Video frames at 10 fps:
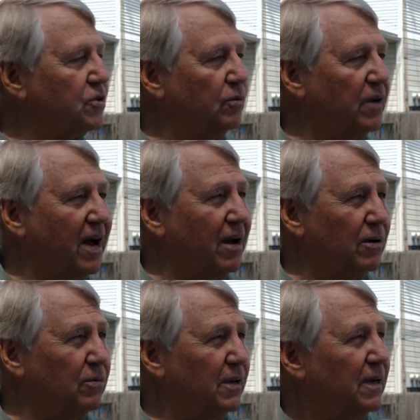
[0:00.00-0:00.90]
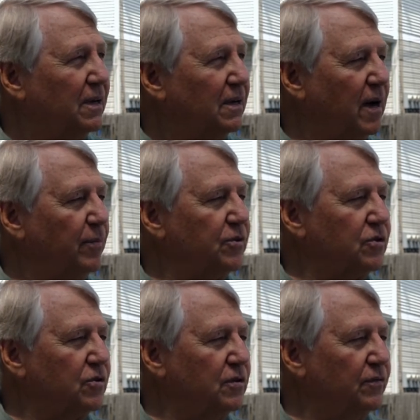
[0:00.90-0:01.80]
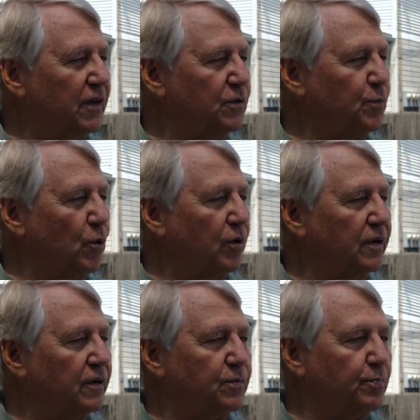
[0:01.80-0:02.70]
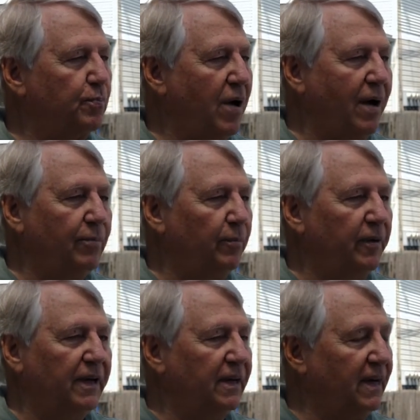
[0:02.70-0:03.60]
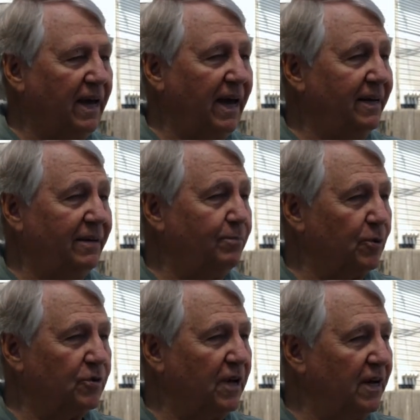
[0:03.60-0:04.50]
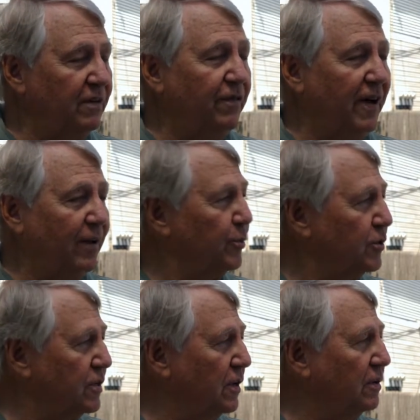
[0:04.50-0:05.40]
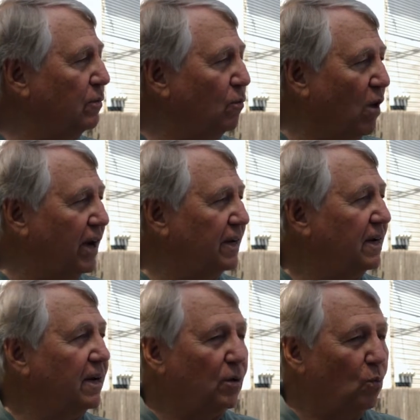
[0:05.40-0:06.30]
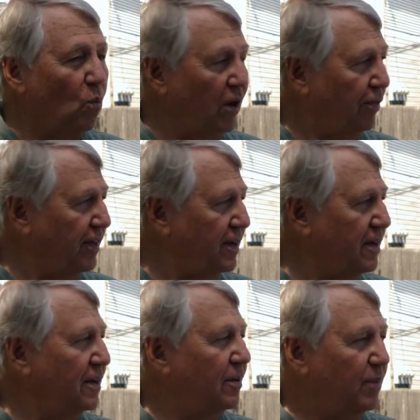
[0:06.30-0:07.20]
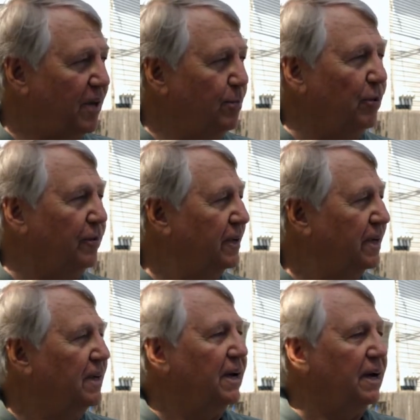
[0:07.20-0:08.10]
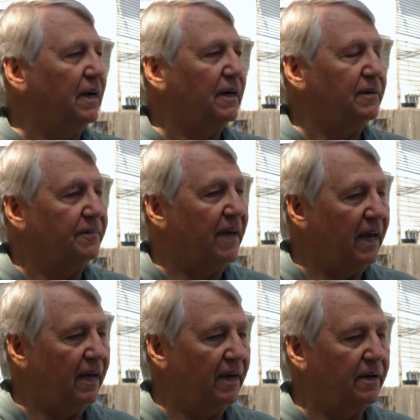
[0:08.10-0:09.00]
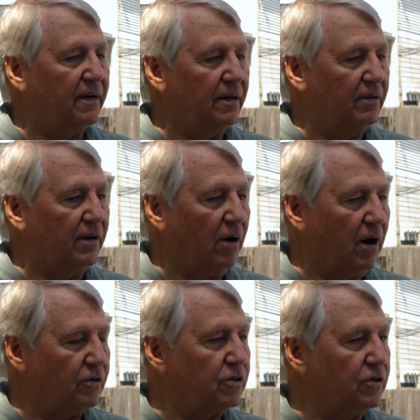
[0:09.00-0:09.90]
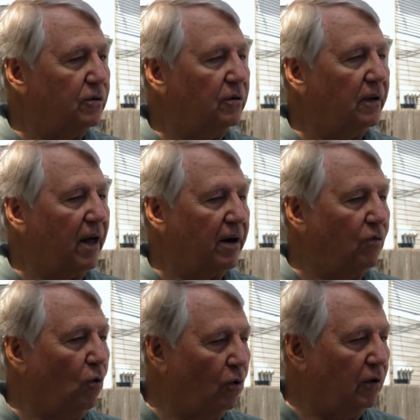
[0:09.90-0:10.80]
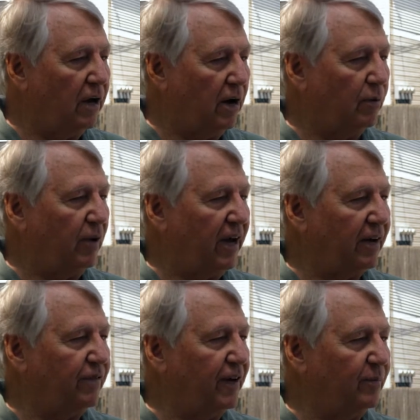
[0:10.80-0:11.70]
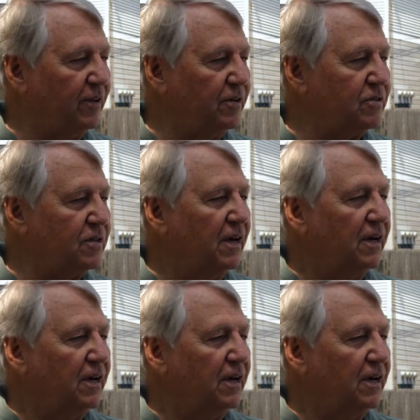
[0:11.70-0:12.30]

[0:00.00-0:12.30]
So now composition of Eastport is probably 85% white, wealthy people. And there are still a lot of old guard black families.